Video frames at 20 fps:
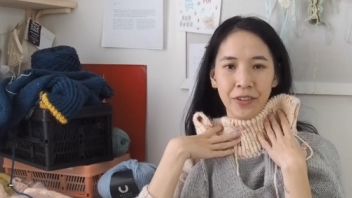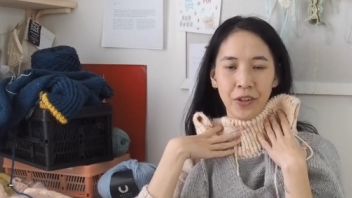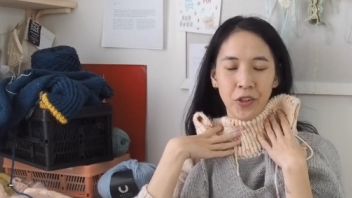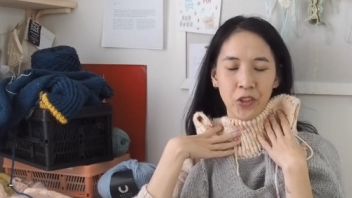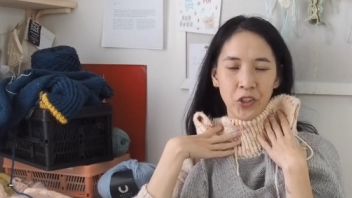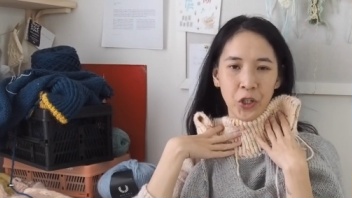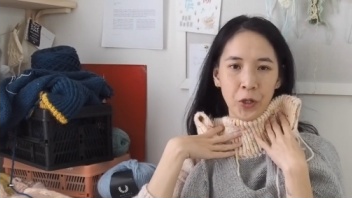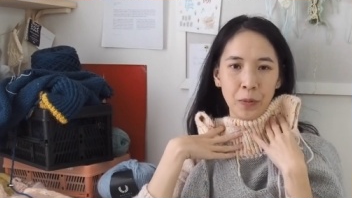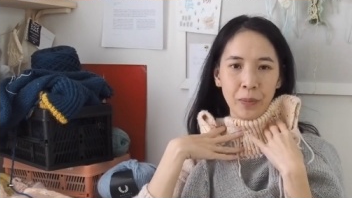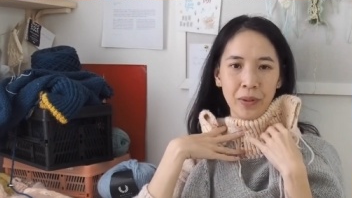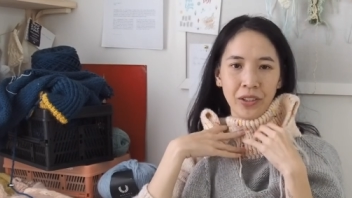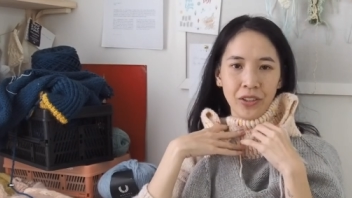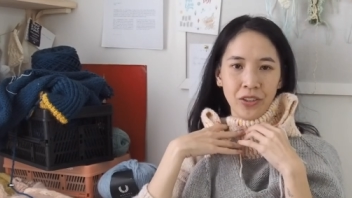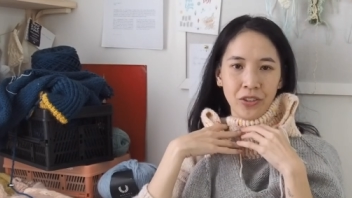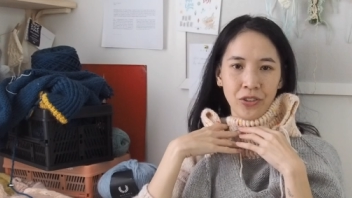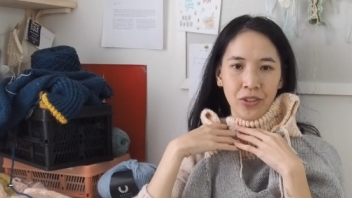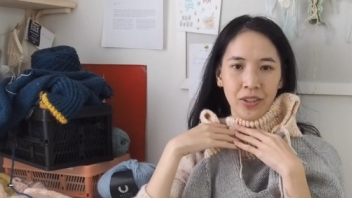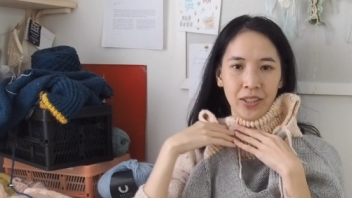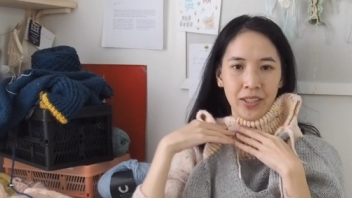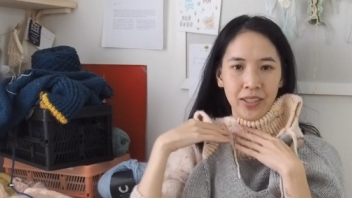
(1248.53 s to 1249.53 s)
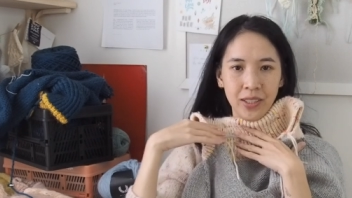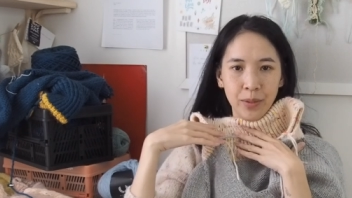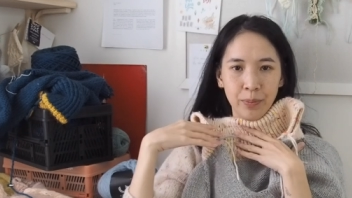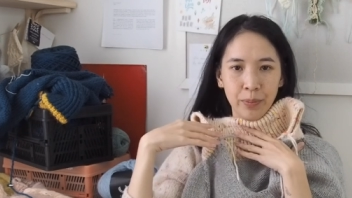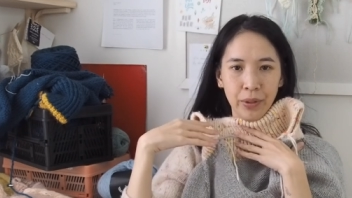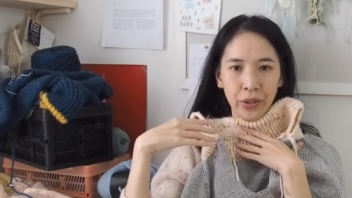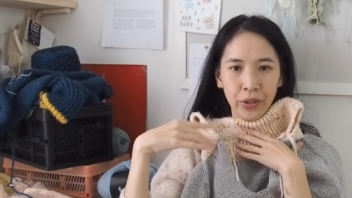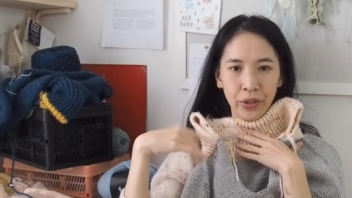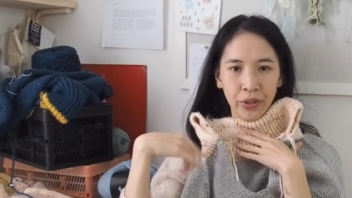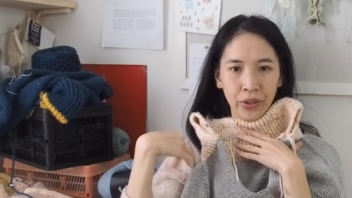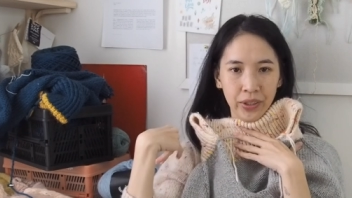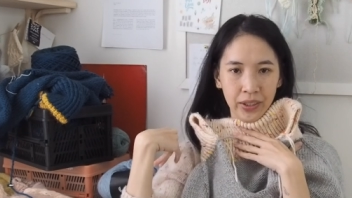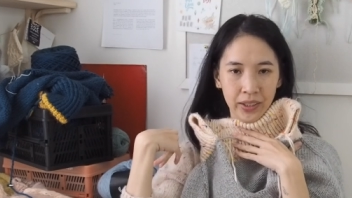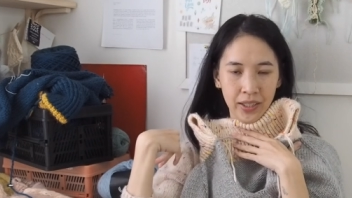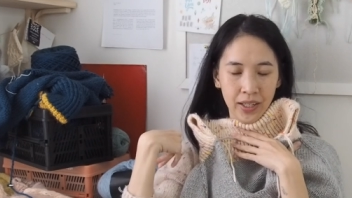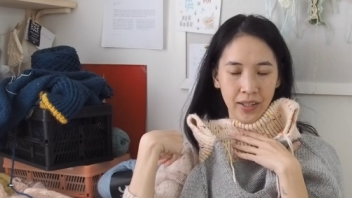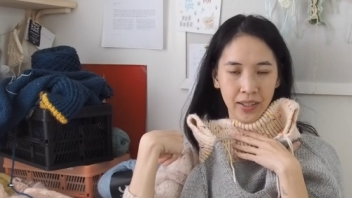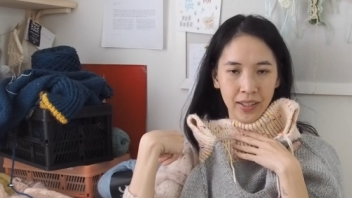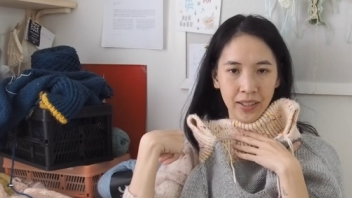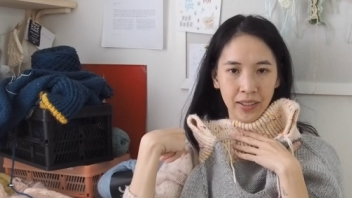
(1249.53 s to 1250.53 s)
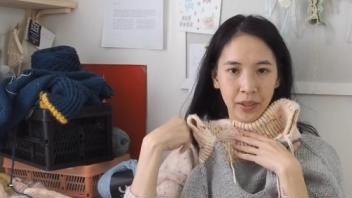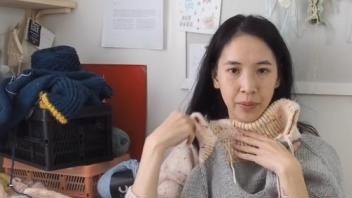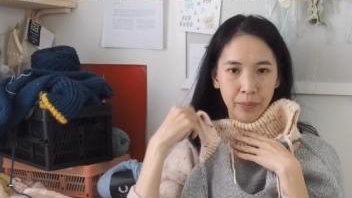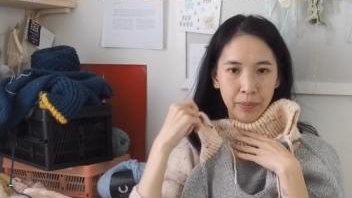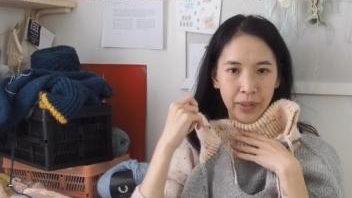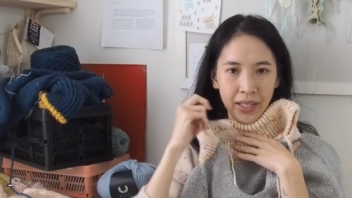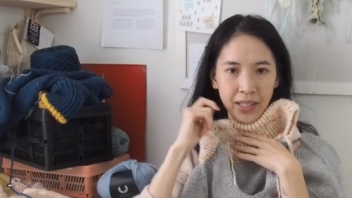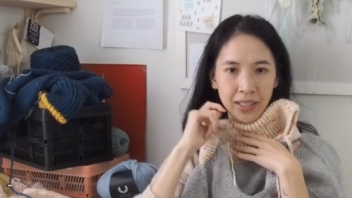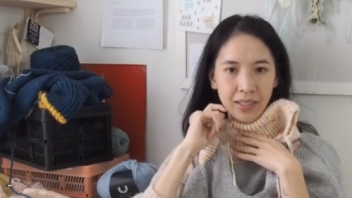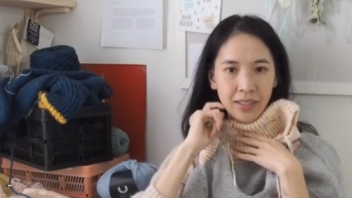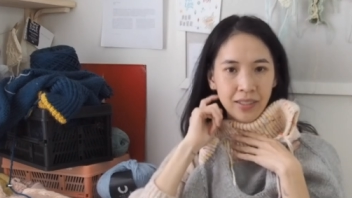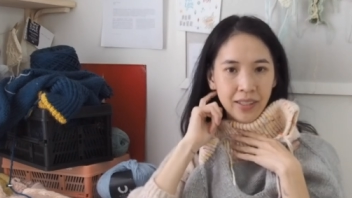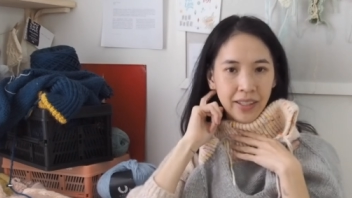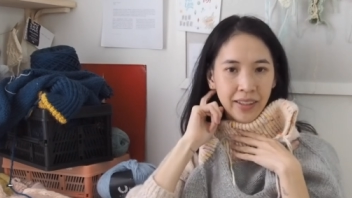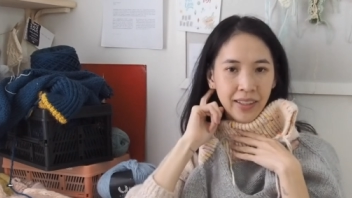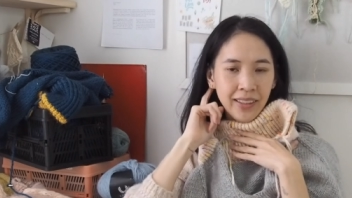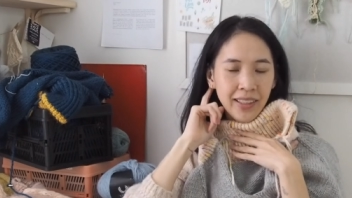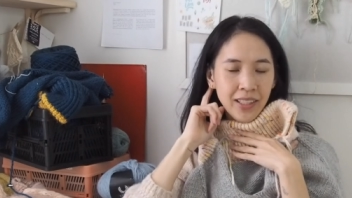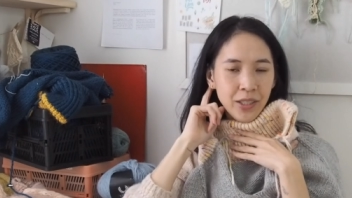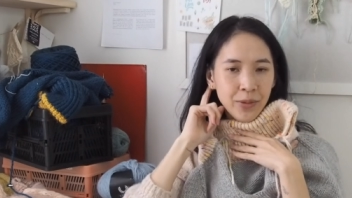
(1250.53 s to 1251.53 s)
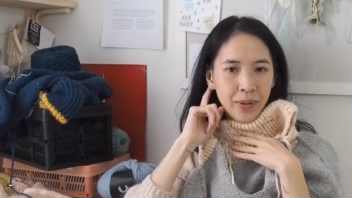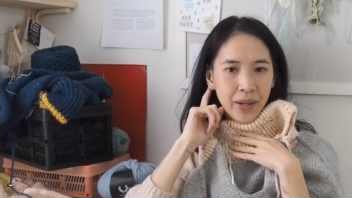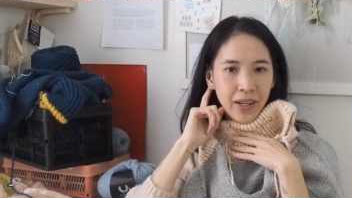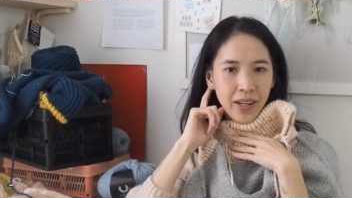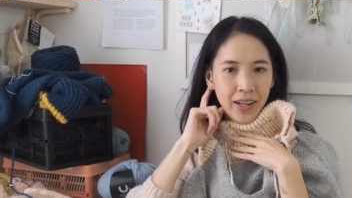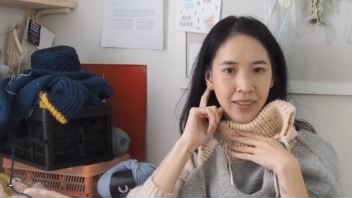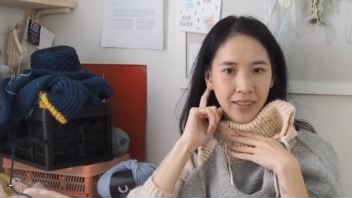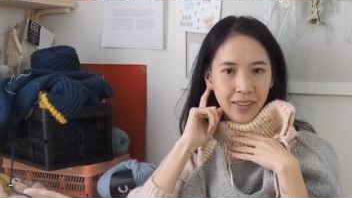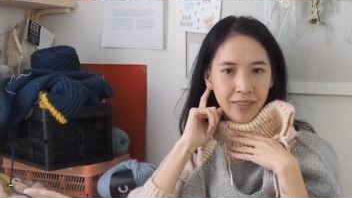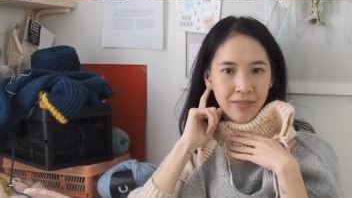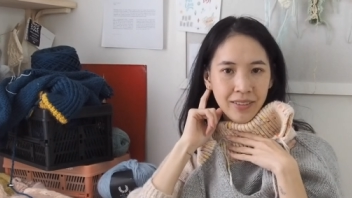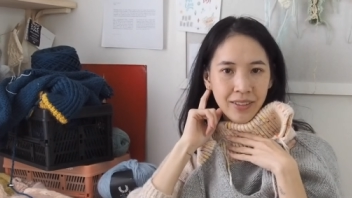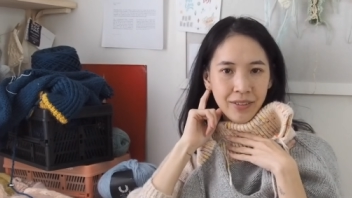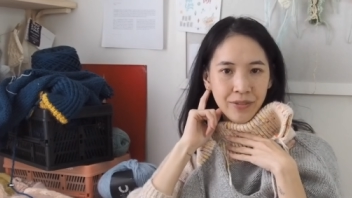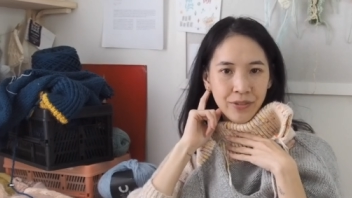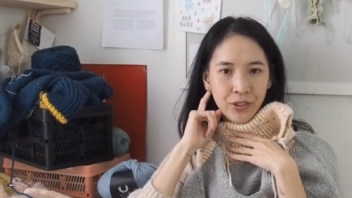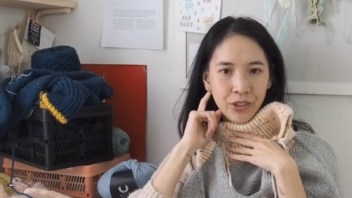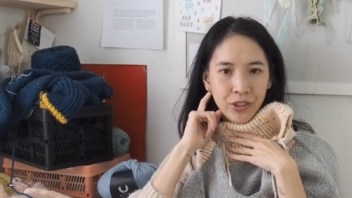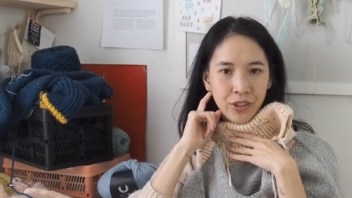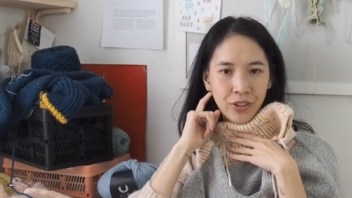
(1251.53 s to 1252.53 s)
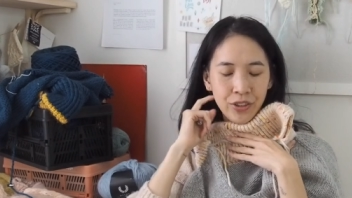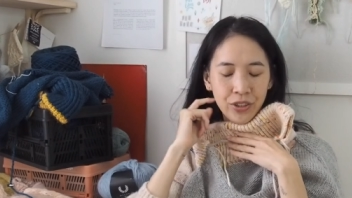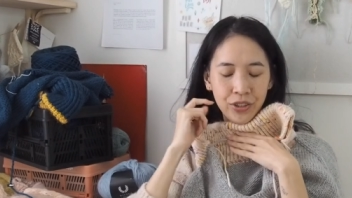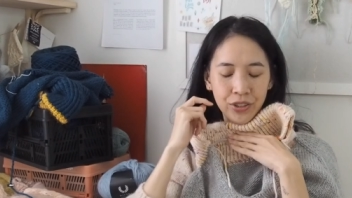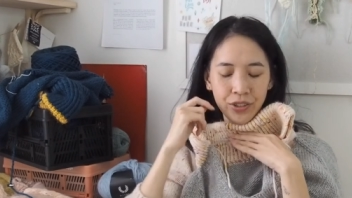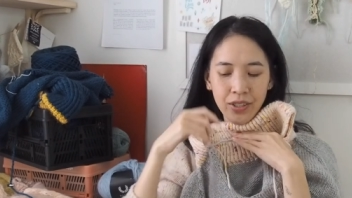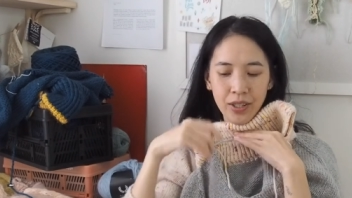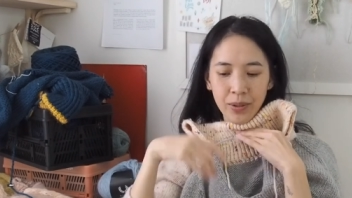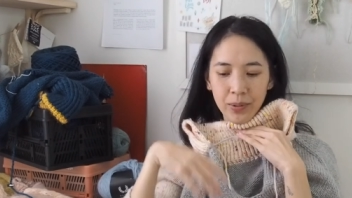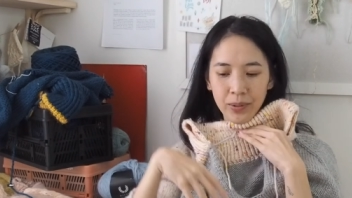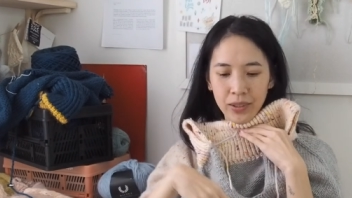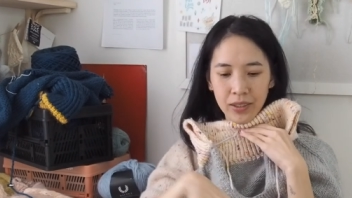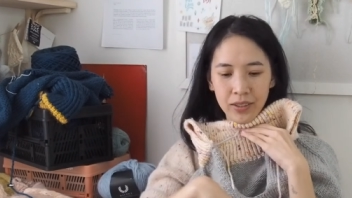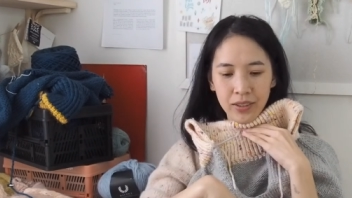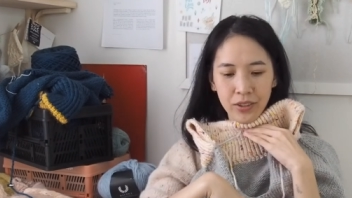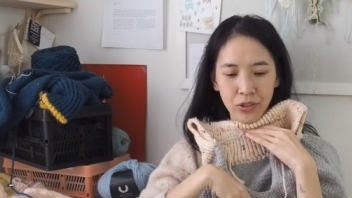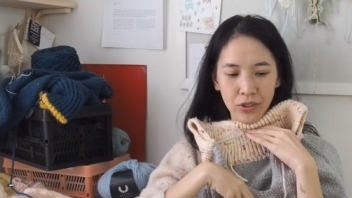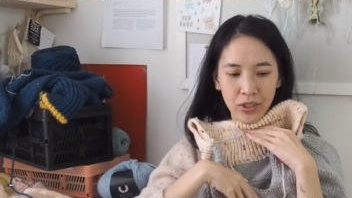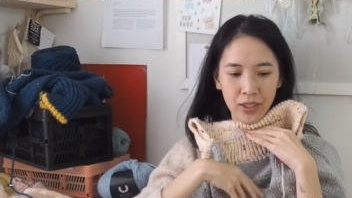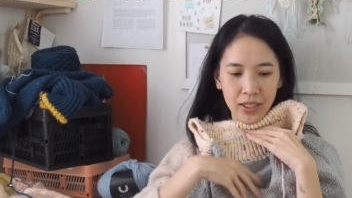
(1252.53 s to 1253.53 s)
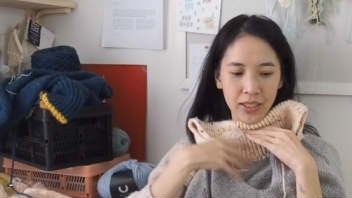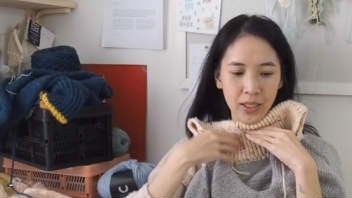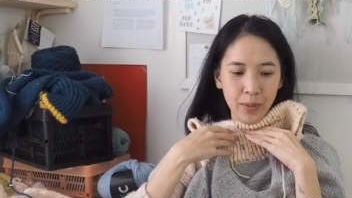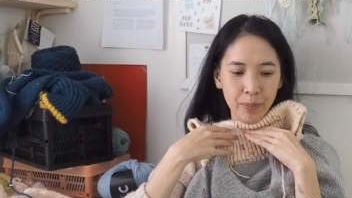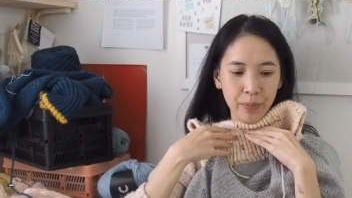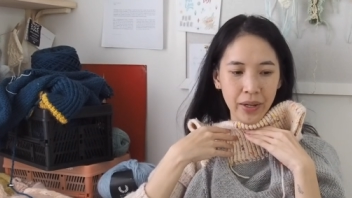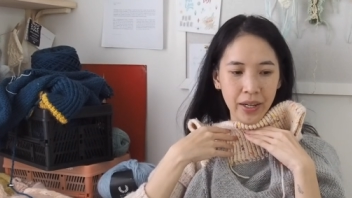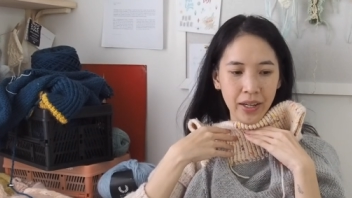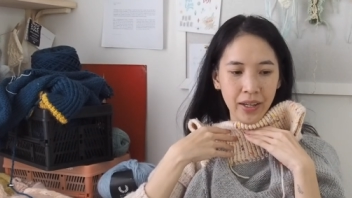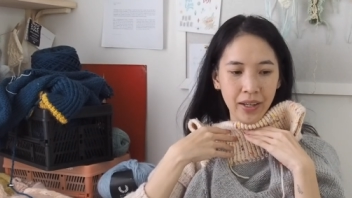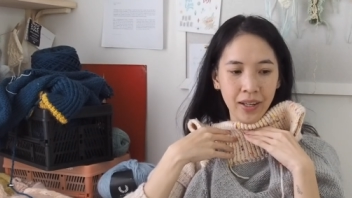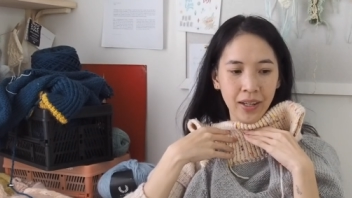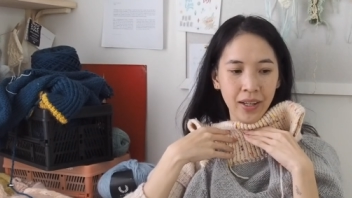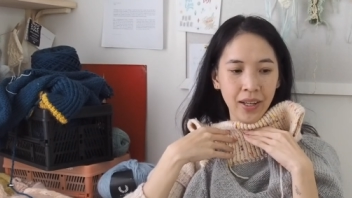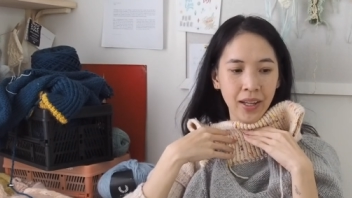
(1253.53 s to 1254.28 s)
I was hoping to do the zipper earlier in the piece. I think that's why I left it for so long. I was gonna do the zipper,